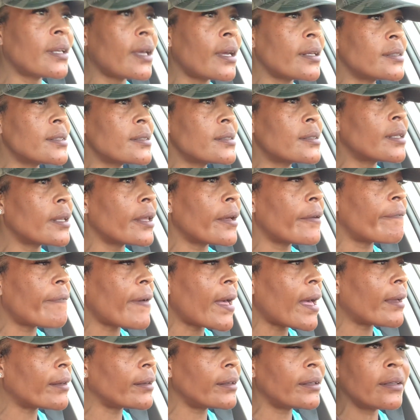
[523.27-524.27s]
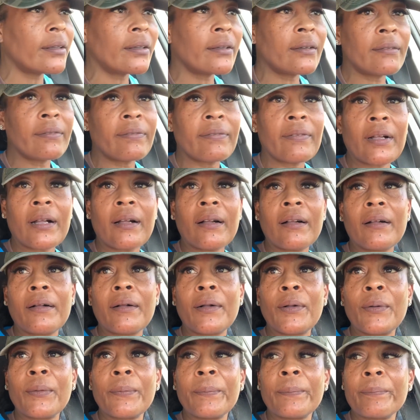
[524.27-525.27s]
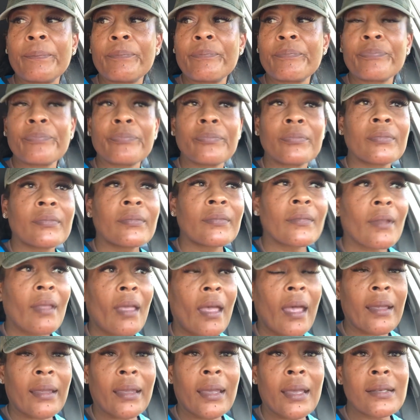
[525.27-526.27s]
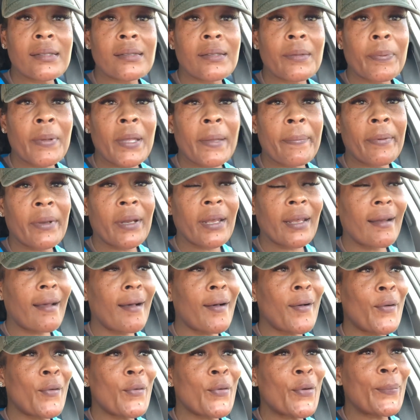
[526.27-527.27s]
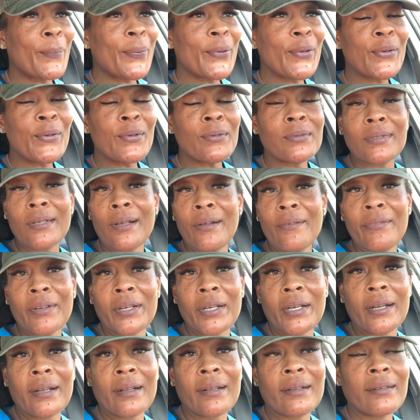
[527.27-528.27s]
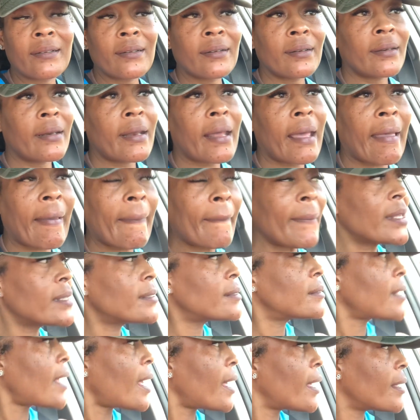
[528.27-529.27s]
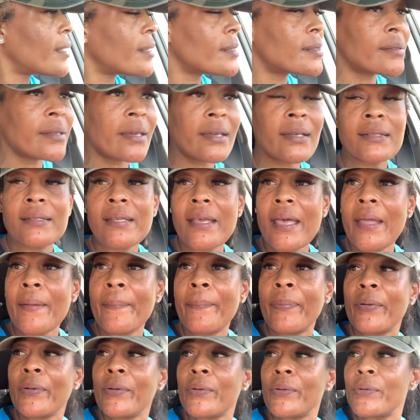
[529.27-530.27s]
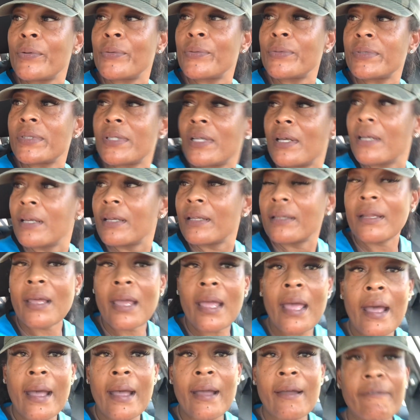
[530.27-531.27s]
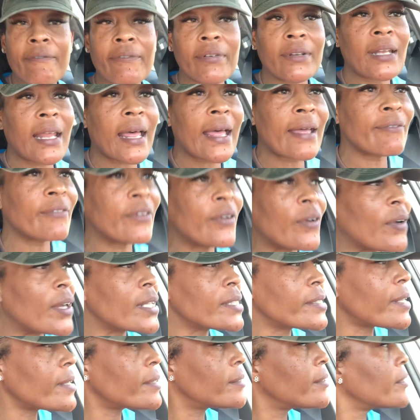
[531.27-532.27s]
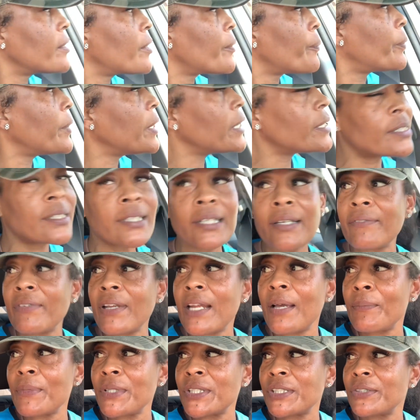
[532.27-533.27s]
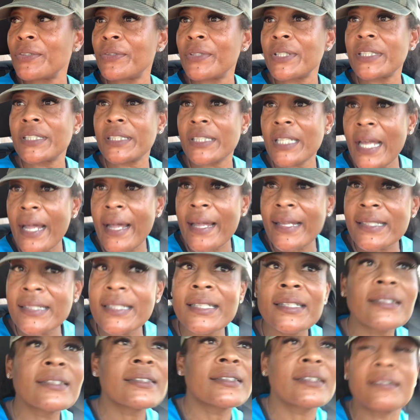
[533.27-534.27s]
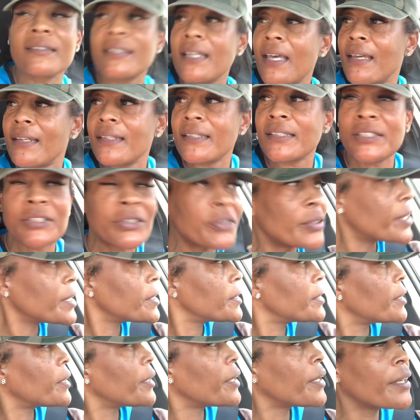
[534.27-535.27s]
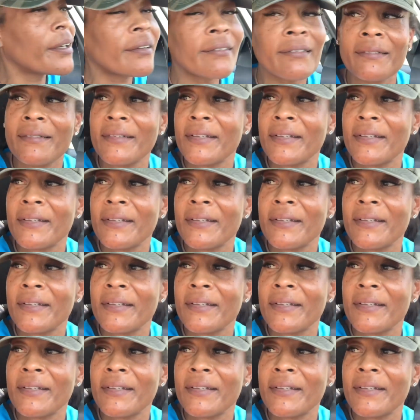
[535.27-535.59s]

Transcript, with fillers: I just left out of. Um, I guess the people that own the pools over there name is Tay and say Tay Pools. They hire them for lifeguards. I took a picture of it. I'm gonna show it to y'all. I sent it to Tay to show it to her.